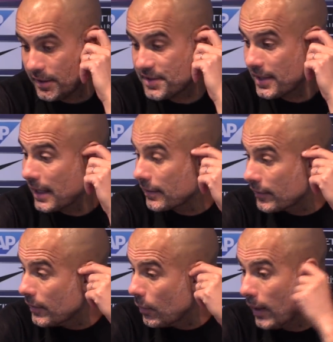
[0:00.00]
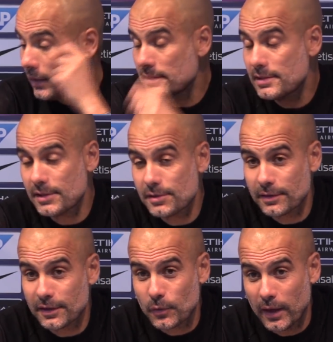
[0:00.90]
He started really well this
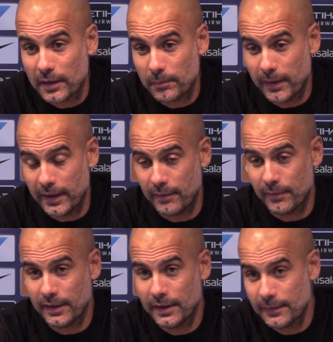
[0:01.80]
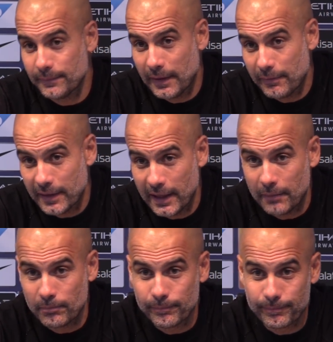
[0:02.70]
season. That's why he played every every
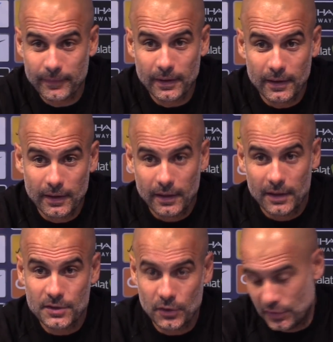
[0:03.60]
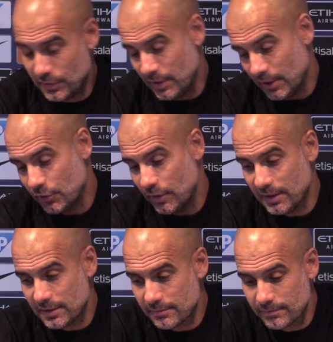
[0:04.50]
game. It's not
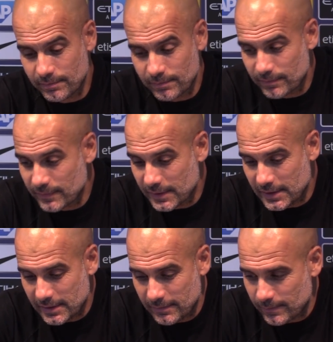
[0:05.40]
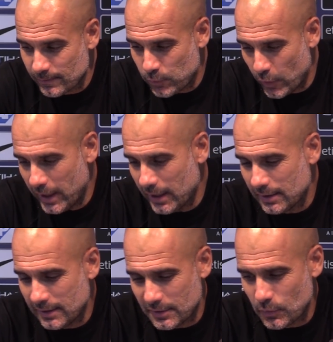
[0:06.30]
international break.
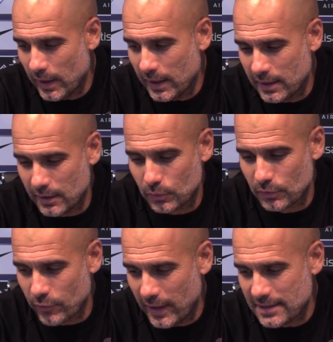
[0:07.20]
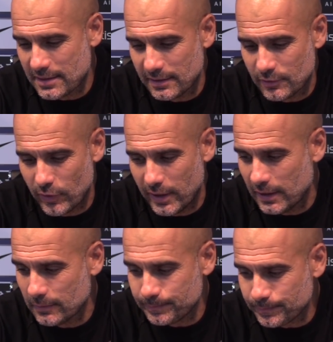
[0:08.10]
That's why he could rest and
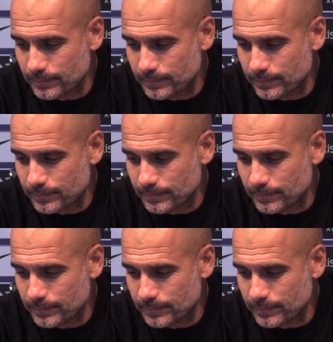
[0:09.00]
training.